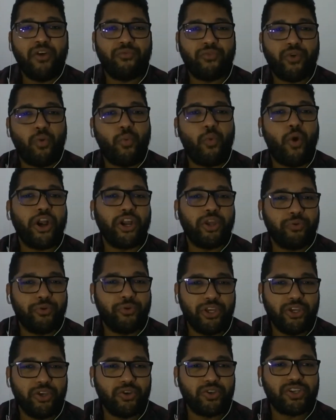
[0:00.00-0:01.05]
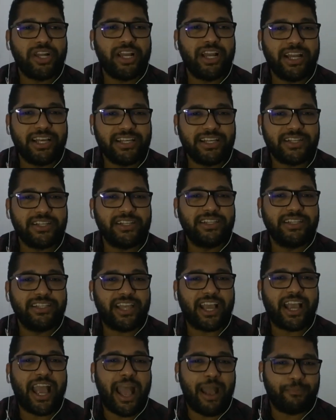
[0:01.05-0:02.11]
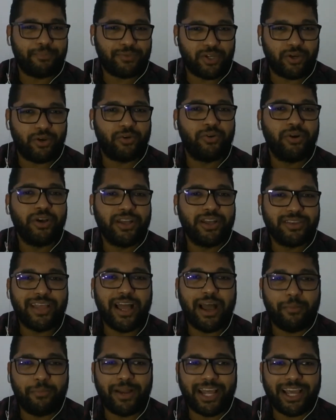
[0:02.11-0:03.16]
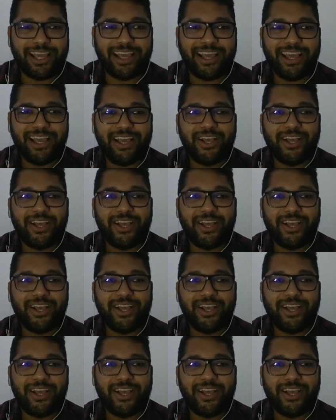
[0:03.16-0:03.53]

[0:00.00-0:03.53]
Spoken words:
from what you usually listen in the capital, Dublin.